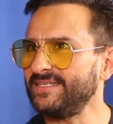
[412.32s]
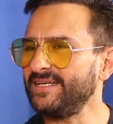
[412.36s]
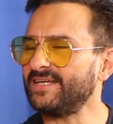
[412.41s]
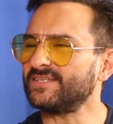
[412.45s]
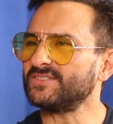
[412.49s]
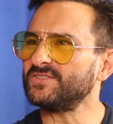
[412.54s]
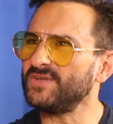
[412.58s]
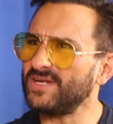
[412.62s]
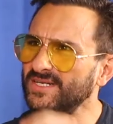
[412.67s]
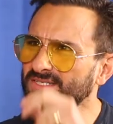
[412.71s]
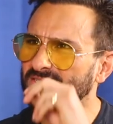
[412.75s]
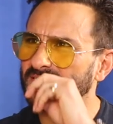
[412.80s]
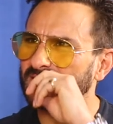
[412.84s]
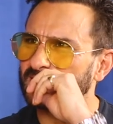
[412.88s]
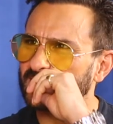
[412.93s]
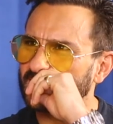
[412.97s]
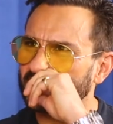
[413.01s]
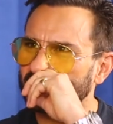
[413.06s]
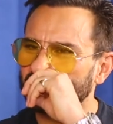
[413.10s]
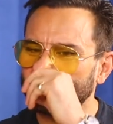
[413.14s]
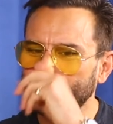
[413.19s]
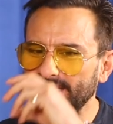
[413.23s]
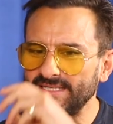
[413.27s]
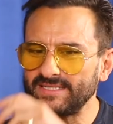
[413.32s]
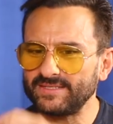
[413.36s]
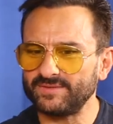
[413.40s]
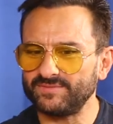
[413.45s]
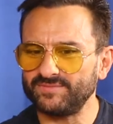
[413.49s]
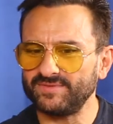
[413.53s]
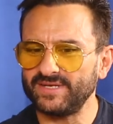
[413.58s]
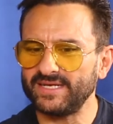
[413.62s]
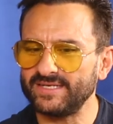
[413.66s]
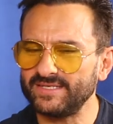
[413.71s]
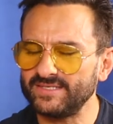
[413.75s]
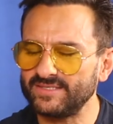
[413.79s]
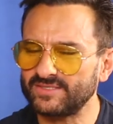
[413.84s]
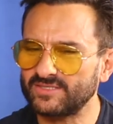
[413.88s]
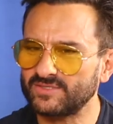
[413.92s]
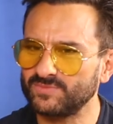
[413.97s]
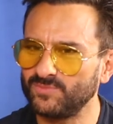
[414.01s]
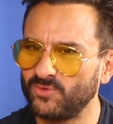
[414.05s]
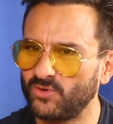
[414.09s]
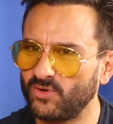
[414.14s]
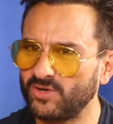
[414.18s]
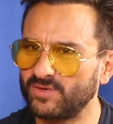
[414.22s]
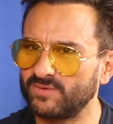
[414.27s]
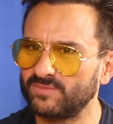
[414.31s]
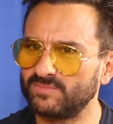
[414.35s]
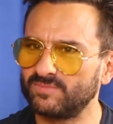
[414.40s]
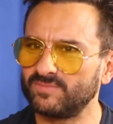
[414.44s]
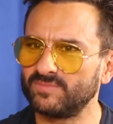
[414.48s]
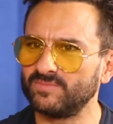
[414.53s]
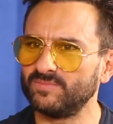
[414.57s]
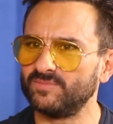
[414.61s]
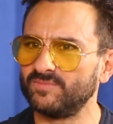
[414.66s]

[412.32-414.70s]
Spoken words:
Yeah, Sonakshi's done a very, very small,